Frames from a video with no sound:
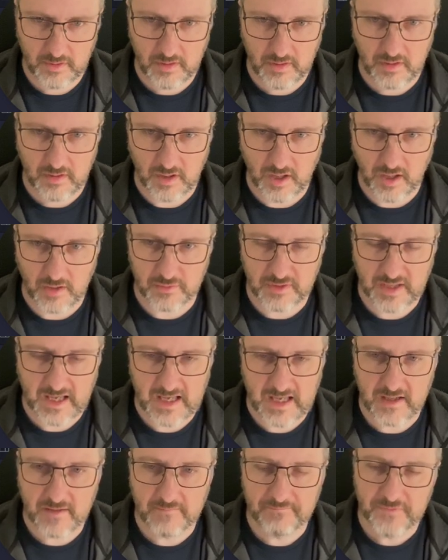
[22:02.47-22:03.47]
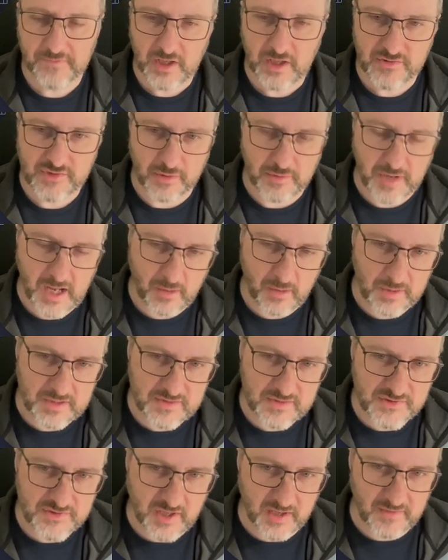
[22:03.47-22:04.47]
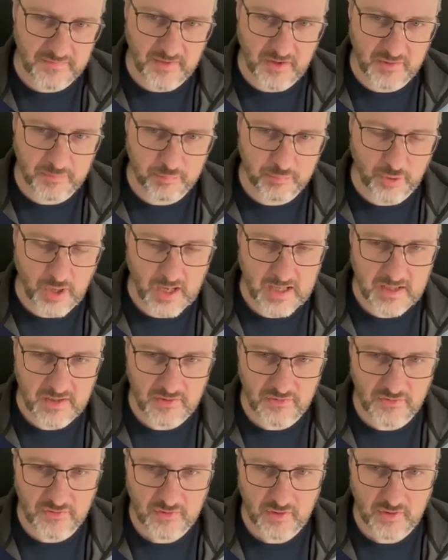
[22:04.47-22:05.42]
okay, so now inside this brace,